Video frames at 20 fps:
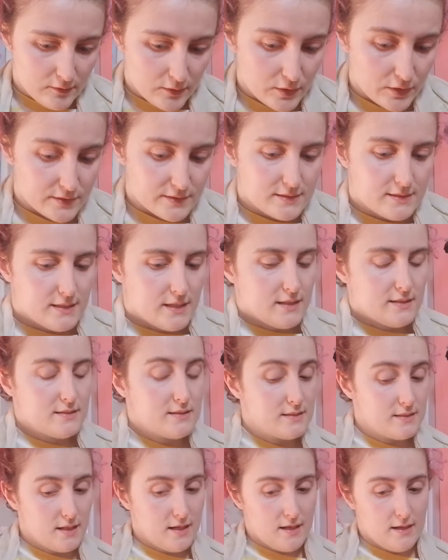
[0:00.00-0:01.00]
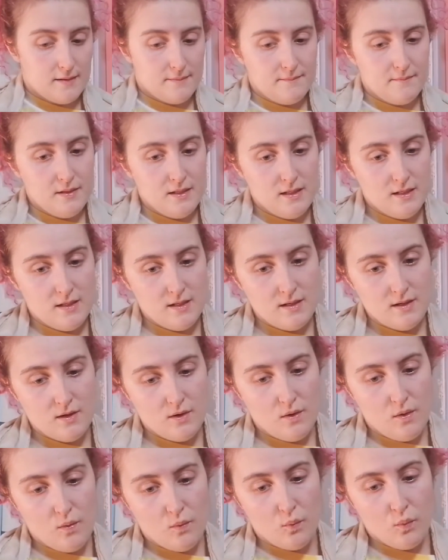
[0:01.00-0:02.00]
Got some
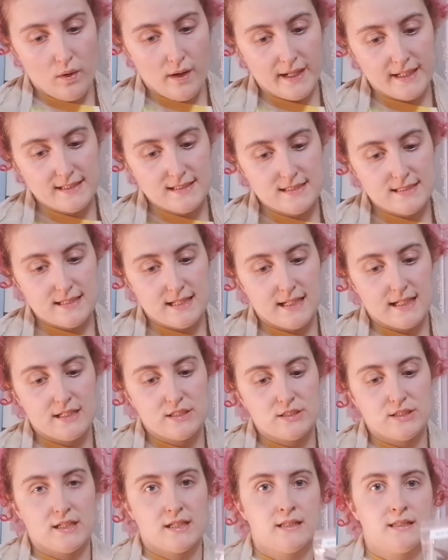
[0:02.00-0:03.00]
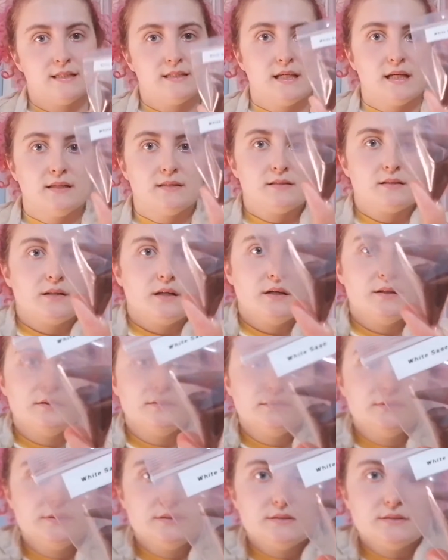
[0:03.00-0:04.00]
white sage incense
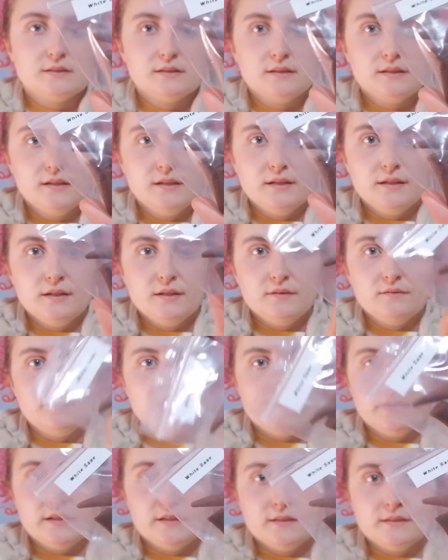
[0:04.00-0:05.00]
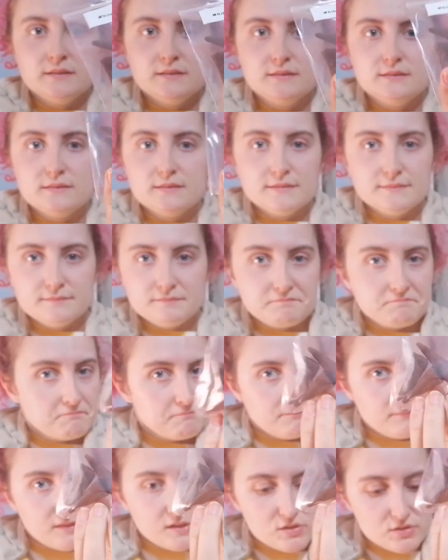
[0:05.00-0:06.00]
cones. Very nice.
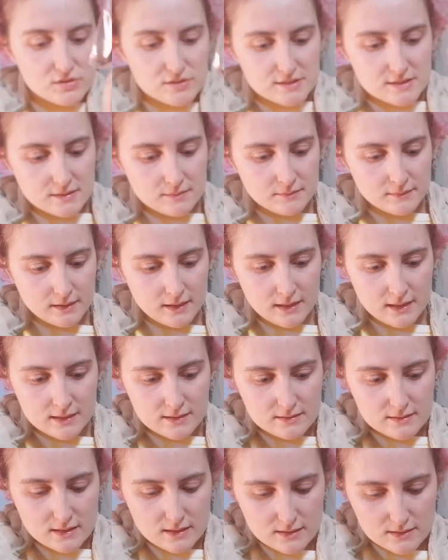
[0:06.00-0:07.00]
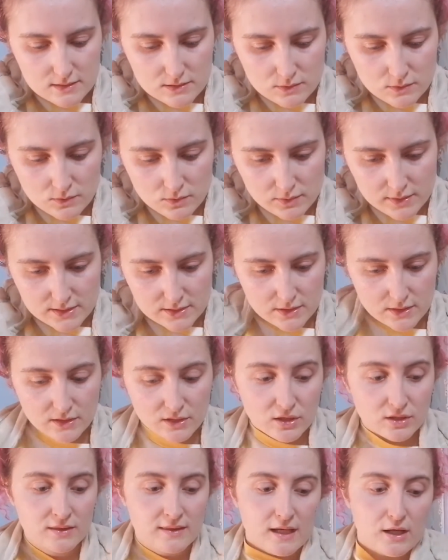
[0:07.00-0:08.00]
Just some incense, always good.
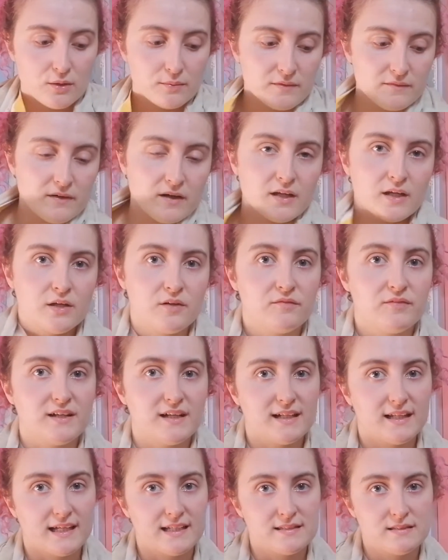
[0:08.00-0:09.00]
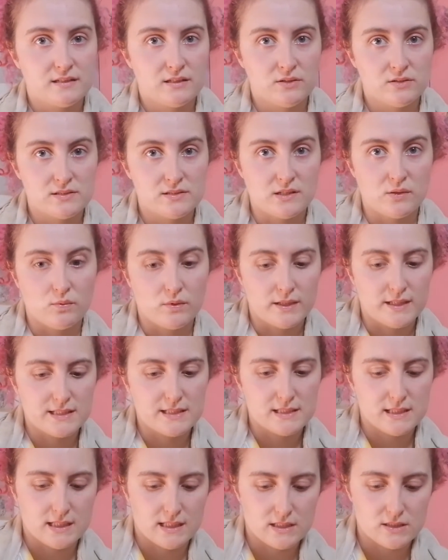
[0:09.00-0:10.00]
They'll be very good for cleansing because they're white
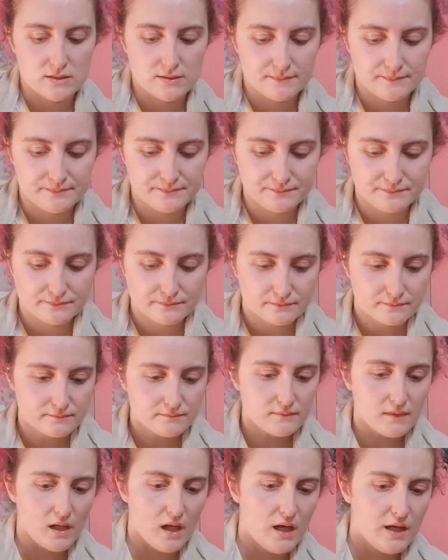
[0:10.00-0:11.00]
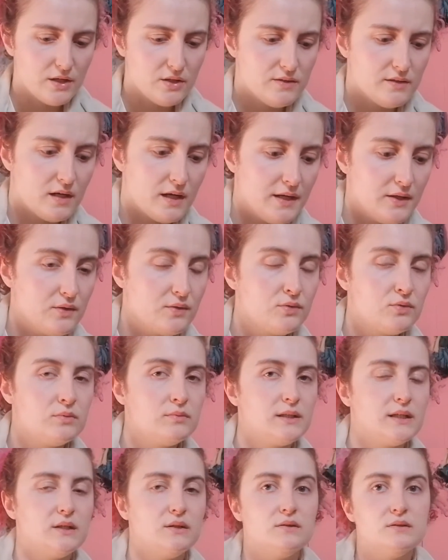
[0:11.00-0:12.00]
sage. I don't
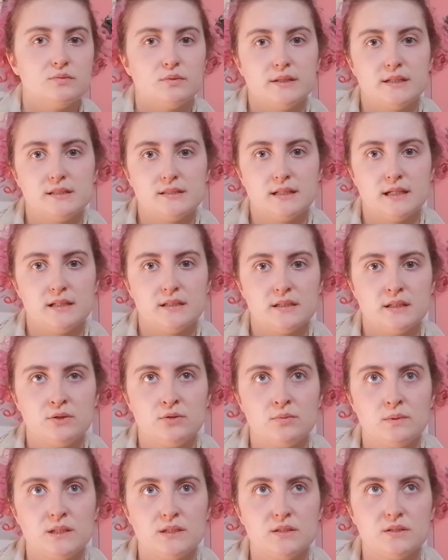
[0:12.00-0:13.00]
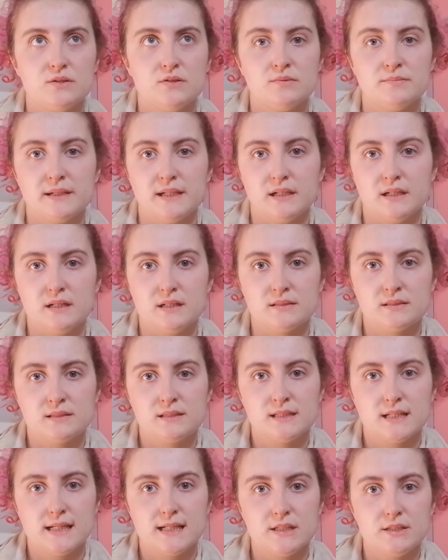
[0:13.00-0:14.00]
normally use white sage. I normally just use my garden
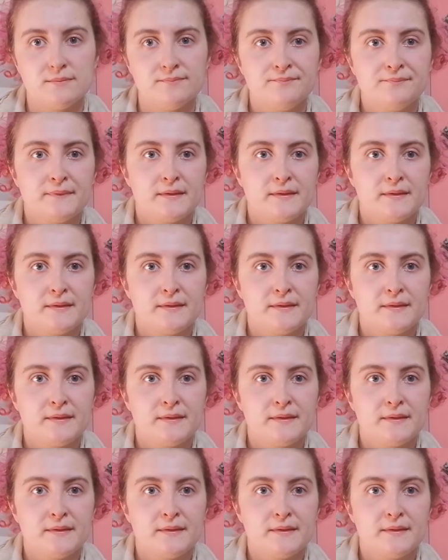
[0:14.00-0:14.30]
sage.